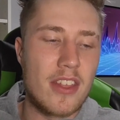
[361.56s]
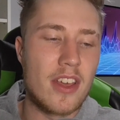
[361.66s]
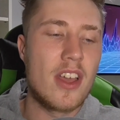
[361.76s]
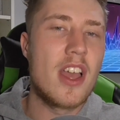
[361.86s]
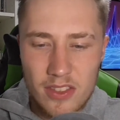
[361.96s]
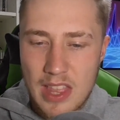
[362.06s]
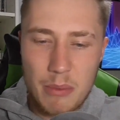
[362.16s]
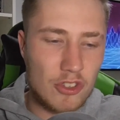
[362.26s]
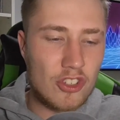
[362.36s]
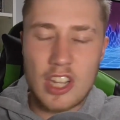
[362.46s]
that
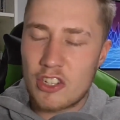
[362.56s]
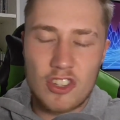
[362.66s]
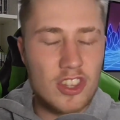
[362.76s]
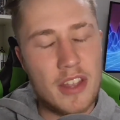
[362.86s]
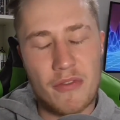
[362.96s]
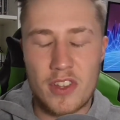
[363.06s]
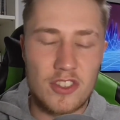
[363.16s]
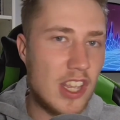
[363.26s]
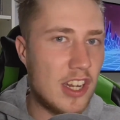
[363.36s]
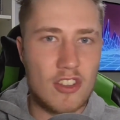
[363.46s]
there was such a
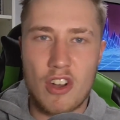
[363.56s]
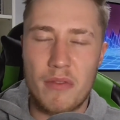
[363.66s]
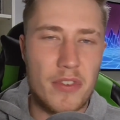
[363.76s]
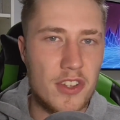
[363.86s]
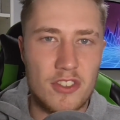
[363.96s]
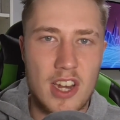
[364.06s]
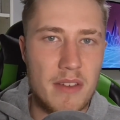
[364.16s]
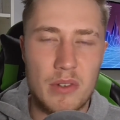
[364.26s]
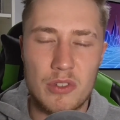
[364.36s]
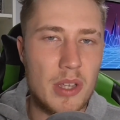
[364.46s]
difference in confidence
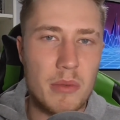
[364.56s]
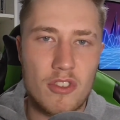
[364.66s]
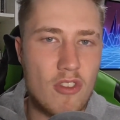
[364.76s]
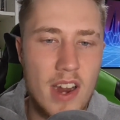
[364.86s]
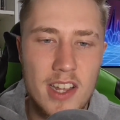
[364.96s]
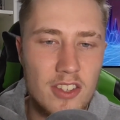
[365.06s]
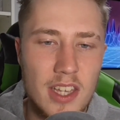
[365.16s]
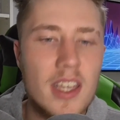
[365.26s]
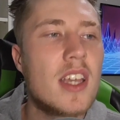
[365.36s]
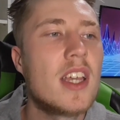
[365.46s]
levels. It was
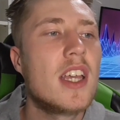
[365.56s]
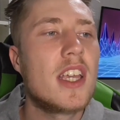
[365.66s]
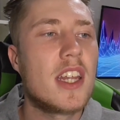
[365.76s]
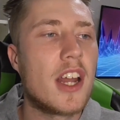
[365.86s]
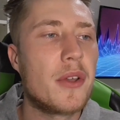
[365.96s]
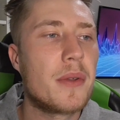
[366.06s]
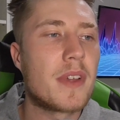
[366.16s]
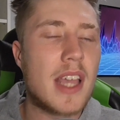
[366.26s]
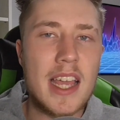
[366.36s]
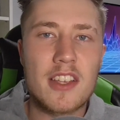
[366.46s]
crazy. You know,
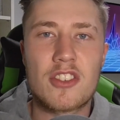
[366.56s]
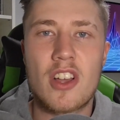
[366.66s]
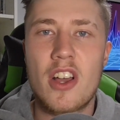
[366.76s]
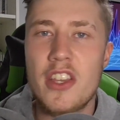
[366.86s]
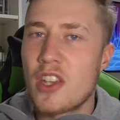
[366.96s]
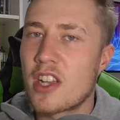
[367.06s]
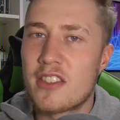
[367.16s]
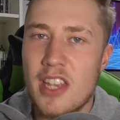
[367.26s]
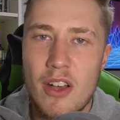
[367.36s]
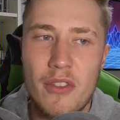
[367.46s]
KSI, you
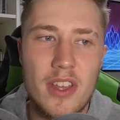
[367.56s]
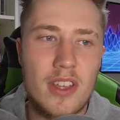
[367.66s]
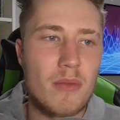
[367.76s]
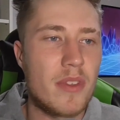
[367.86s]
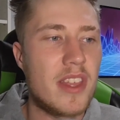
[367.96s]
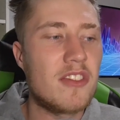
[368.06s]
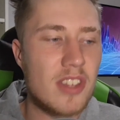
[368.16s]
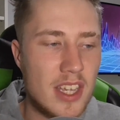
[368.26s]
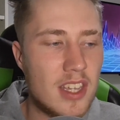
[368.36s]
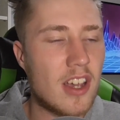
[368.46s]
could tell that with
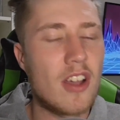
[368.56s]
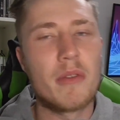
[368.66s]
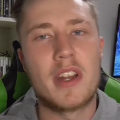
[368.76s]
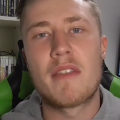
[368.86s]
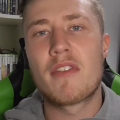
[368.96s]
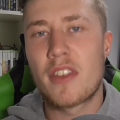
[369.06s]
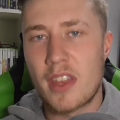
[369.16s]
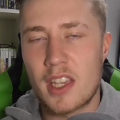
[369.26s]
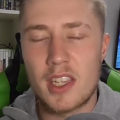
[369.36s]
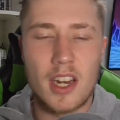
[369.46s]
his ego and
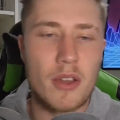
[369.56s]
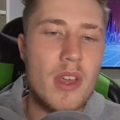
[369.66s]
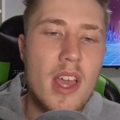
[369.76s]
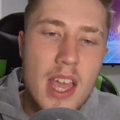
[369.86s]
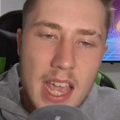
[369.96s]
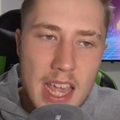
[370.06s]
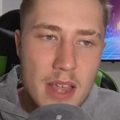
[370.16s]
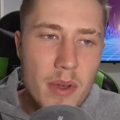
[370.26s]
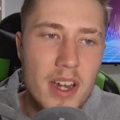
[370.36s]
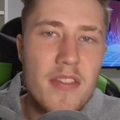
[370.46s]
everything, you know,
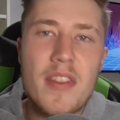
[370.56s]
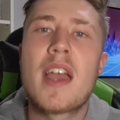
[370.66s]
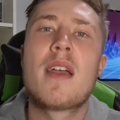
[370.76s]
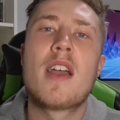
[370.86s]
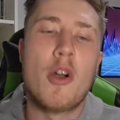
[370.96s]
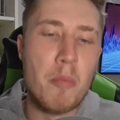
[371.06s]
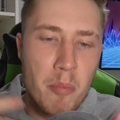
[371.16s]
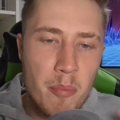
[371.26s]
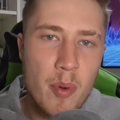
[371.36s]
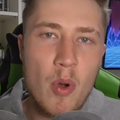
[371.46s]
he went in there a
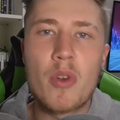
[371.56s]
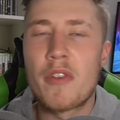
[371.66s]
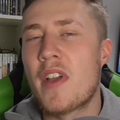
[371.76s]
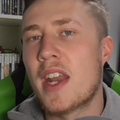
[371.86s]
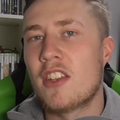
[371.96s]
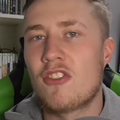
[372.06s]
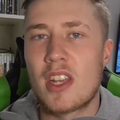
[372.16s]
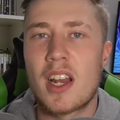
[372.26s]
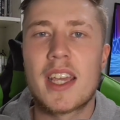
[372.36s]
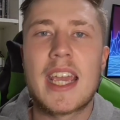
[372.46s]
ball of
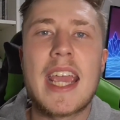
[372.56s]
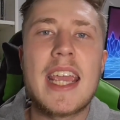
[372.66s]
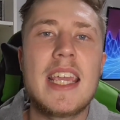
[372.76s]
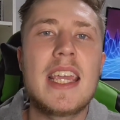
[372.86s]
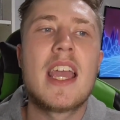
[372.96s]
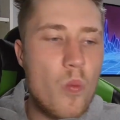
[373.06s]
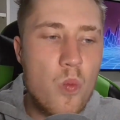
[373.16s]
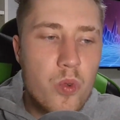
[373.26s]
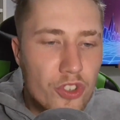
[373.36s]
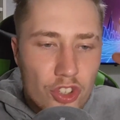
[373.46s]
energy. Like he
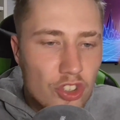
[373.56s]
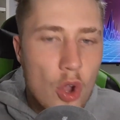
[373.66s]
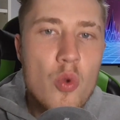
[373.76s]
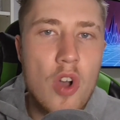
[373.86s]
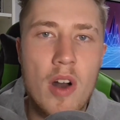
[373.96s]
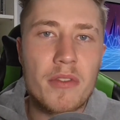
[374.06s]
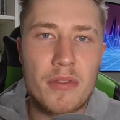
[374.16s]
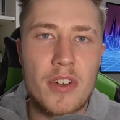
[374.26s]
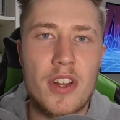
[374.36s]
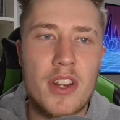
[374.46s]
was so
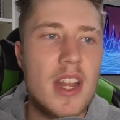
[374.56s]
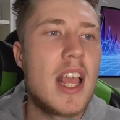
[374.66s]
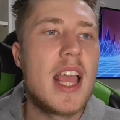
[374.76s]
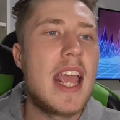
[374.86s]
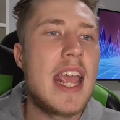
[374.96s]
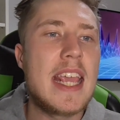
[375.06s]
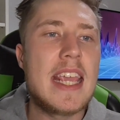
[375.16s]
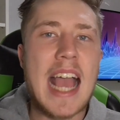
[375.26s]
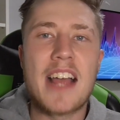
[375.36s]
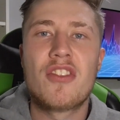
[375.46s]
confident.
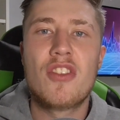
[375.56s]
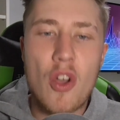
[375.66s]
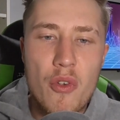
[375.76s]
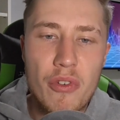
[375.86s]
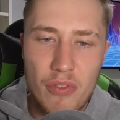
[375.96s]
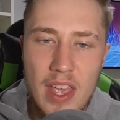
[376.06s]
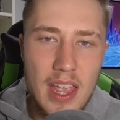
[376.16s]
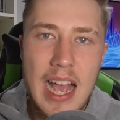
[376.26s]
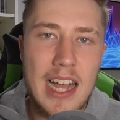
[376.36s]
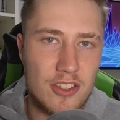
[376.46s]
He had no
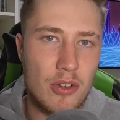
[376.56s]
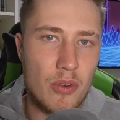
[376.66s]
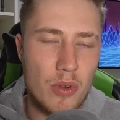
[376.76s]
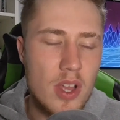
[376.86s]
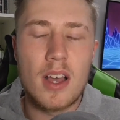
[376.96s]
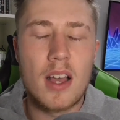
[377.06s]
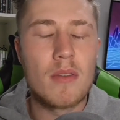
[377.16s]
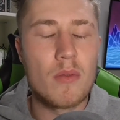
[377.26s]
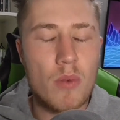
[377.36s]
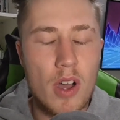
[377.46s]
fear at all. Uh,
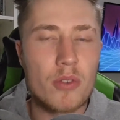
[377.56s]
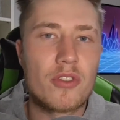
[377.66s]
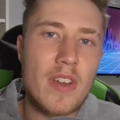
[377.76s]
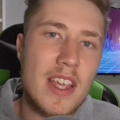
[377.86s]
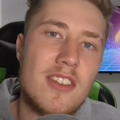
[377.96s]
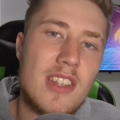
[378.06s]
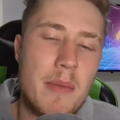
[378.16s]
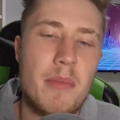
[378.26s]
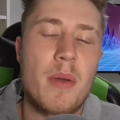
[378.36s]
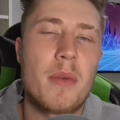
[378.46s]
whilst FaZe
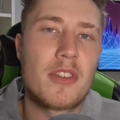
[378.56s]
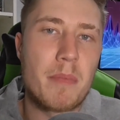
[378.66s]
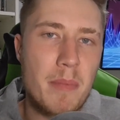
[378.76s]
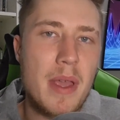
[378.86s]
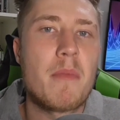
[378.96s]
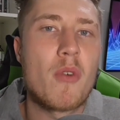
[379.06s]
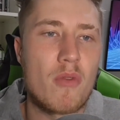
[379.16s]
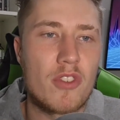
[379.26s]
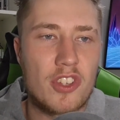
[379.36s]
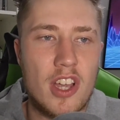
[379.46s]
Temperrr was a bit
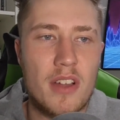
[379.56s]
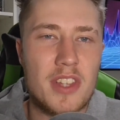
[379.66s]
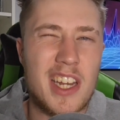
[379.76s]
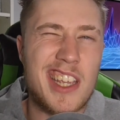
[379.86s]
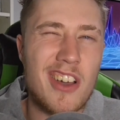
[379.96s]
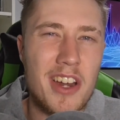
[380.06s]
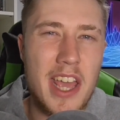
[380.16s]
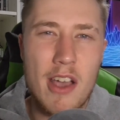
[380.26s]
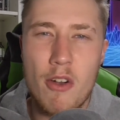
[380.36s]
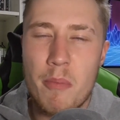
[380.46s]
more reserved and he
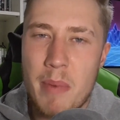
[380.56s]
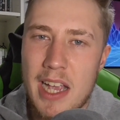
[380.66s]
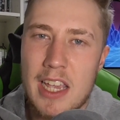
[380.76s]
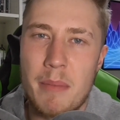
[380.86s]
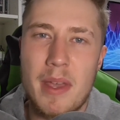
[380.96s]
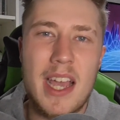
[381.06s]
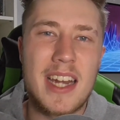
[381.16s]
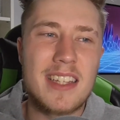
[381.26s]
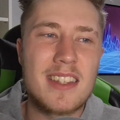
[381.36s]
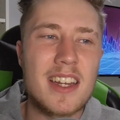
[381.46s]
kind of held back a bit
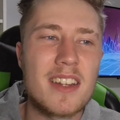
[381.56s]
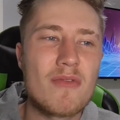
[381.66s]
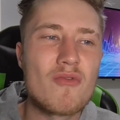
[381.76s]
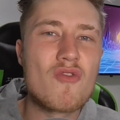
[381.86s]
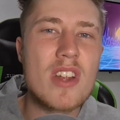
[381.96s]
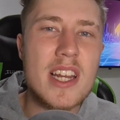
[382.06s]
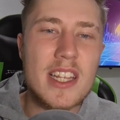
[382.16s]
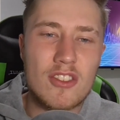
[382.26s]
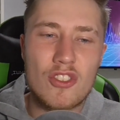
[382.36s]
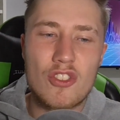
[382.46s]
and he didn't really